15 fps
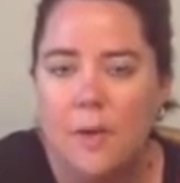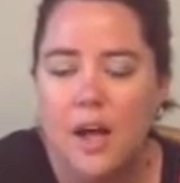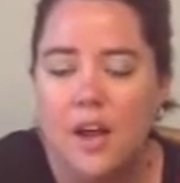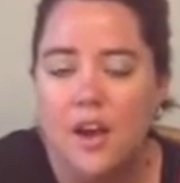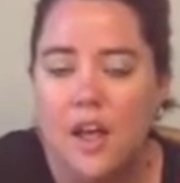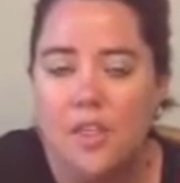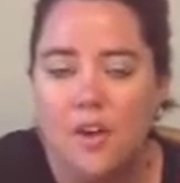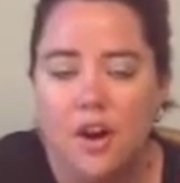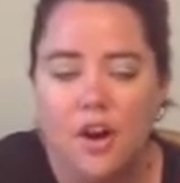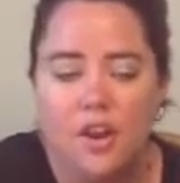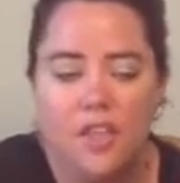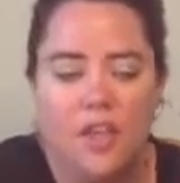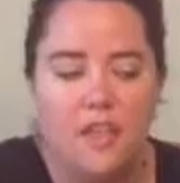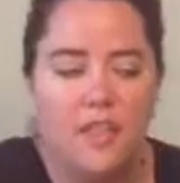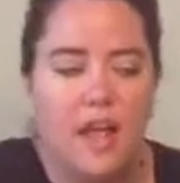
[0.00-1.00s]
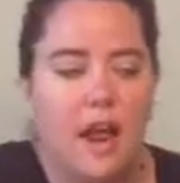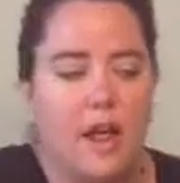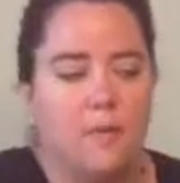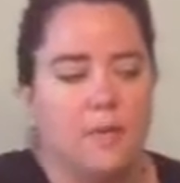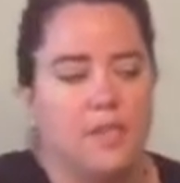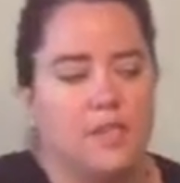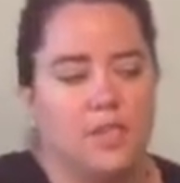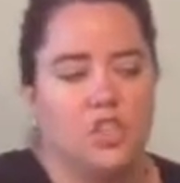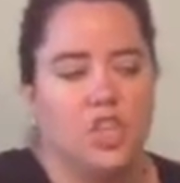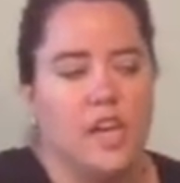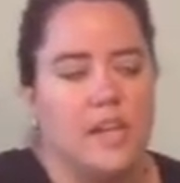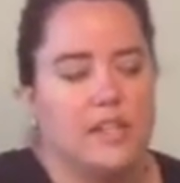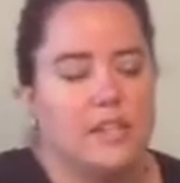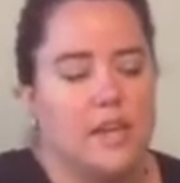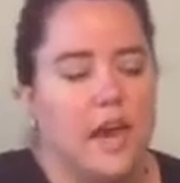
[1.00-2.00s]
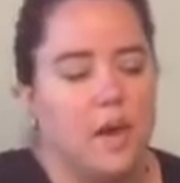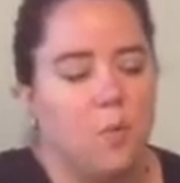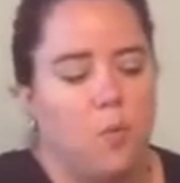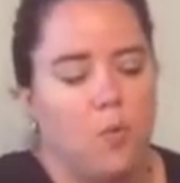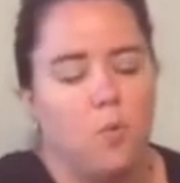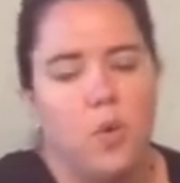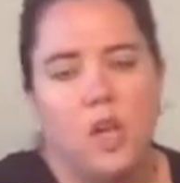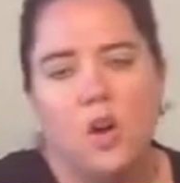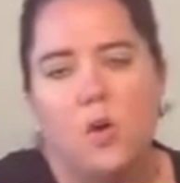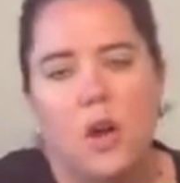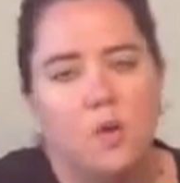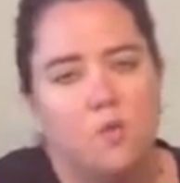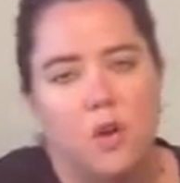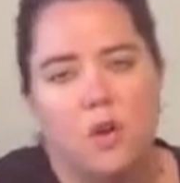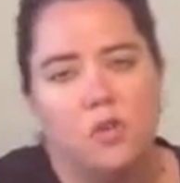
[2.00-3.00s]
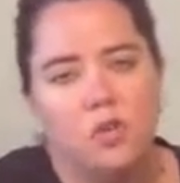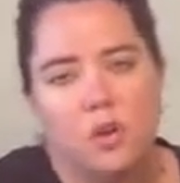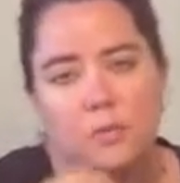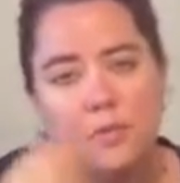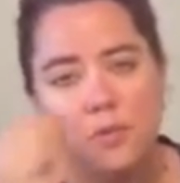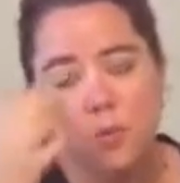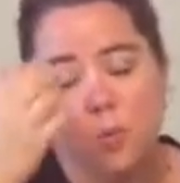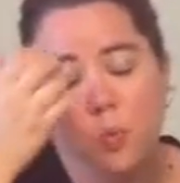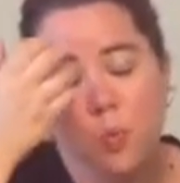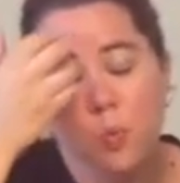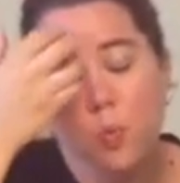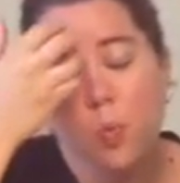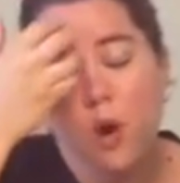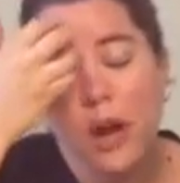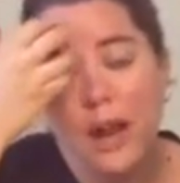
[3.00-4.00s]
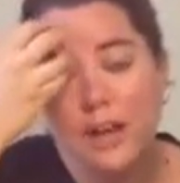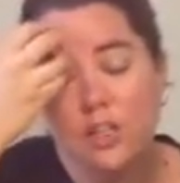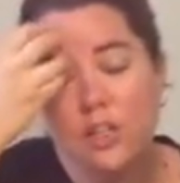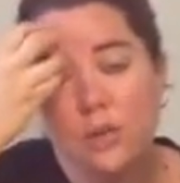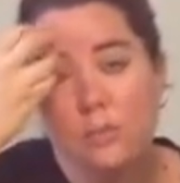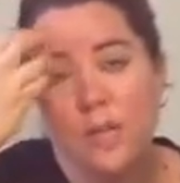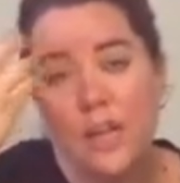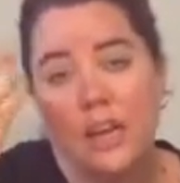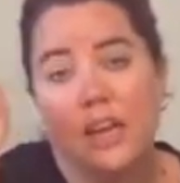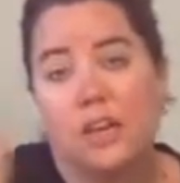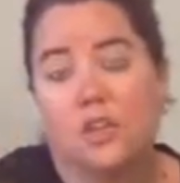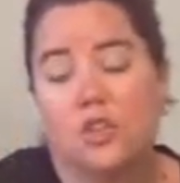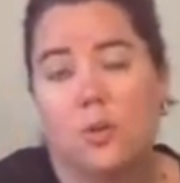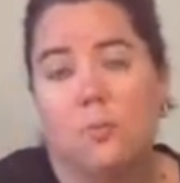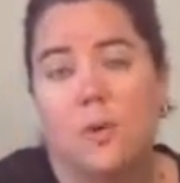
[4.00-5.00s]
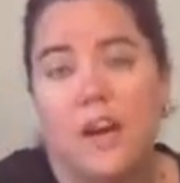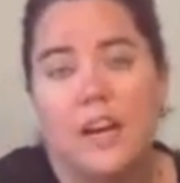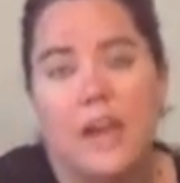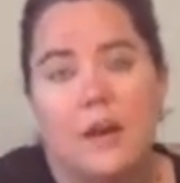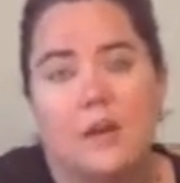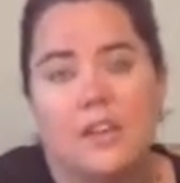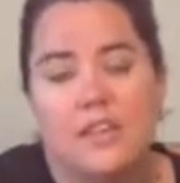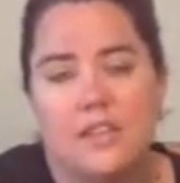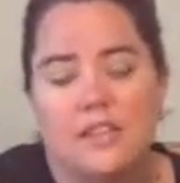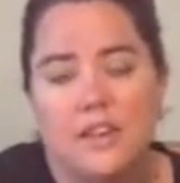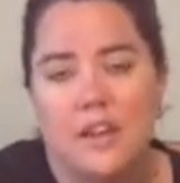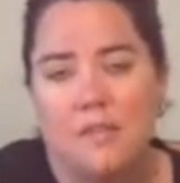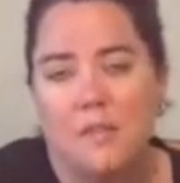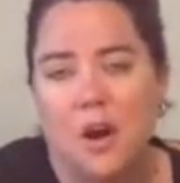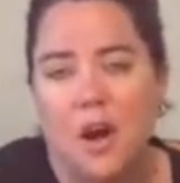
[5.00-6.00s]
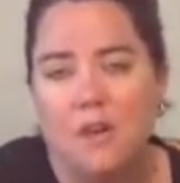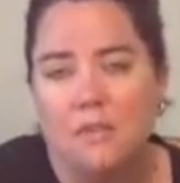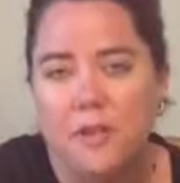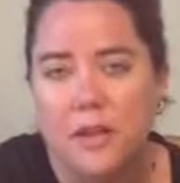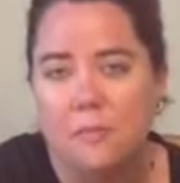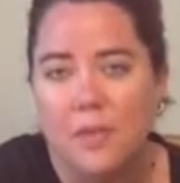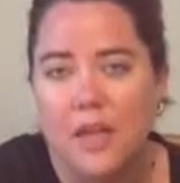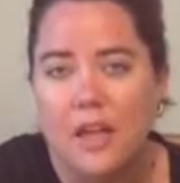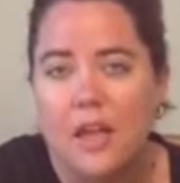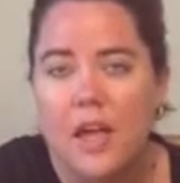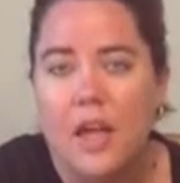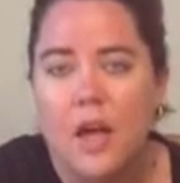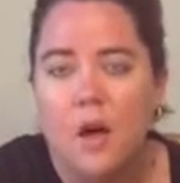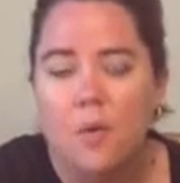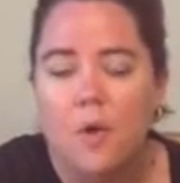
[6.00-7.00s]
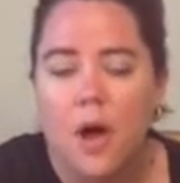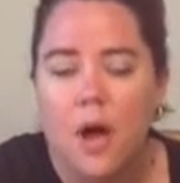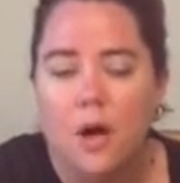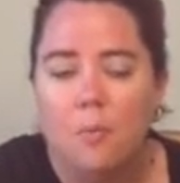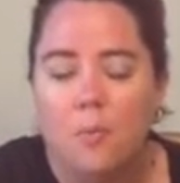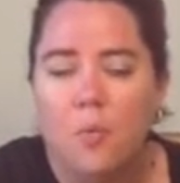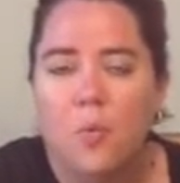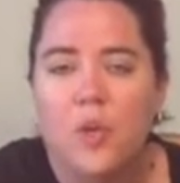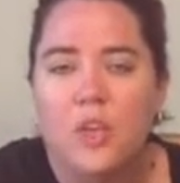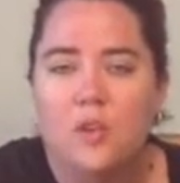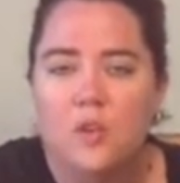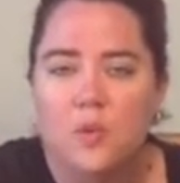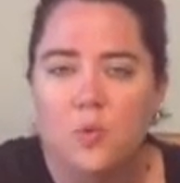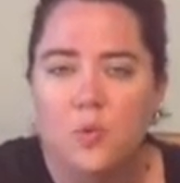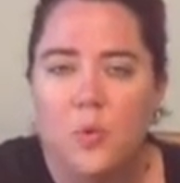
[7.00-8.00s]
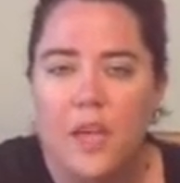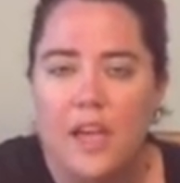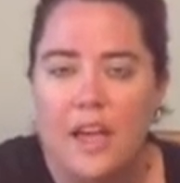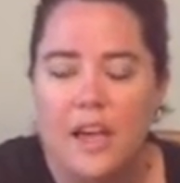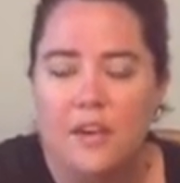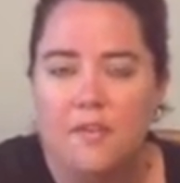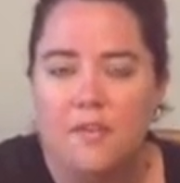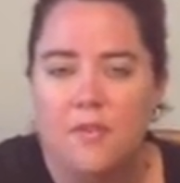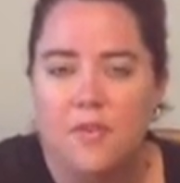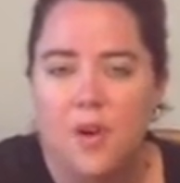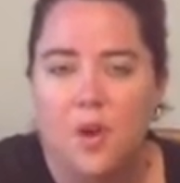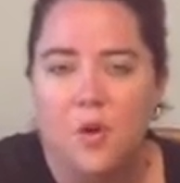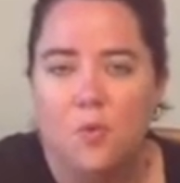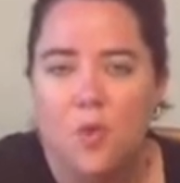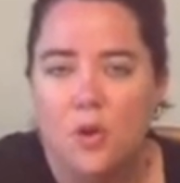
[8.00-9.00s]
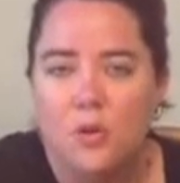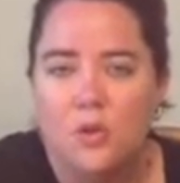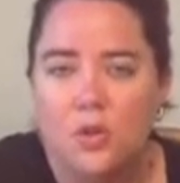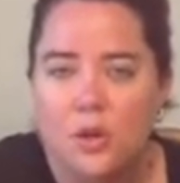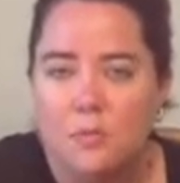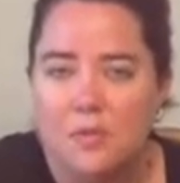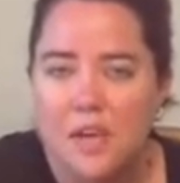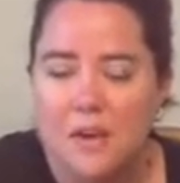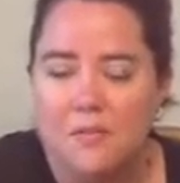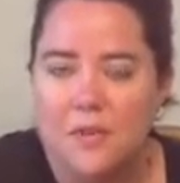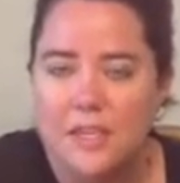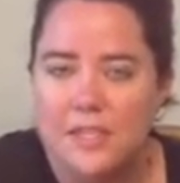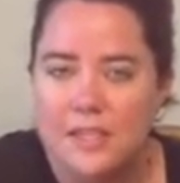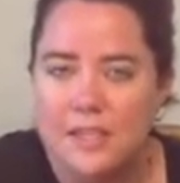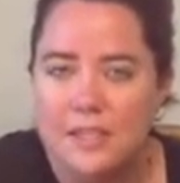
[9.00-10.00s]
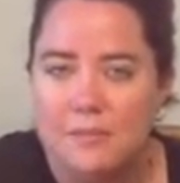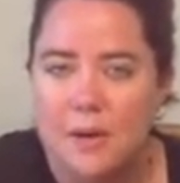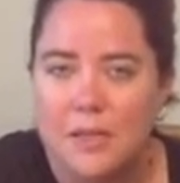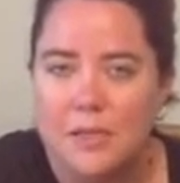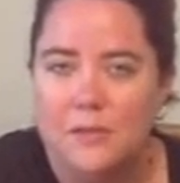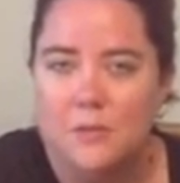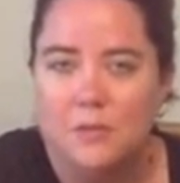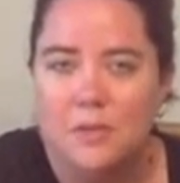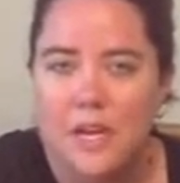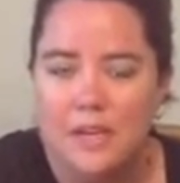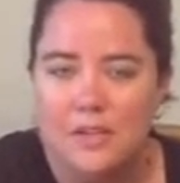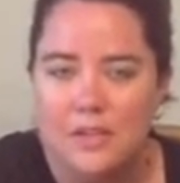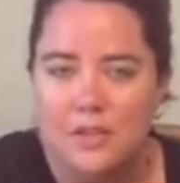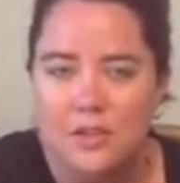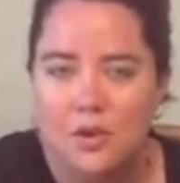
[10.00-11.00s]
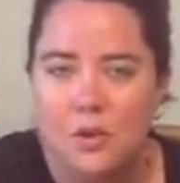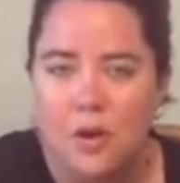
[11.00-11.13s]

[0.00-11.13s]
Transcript: Another thing that I would suggest, when we go on road trips, we're actually planning a trip right now to Disney for our family. We have road tripped every 6 months from Texas to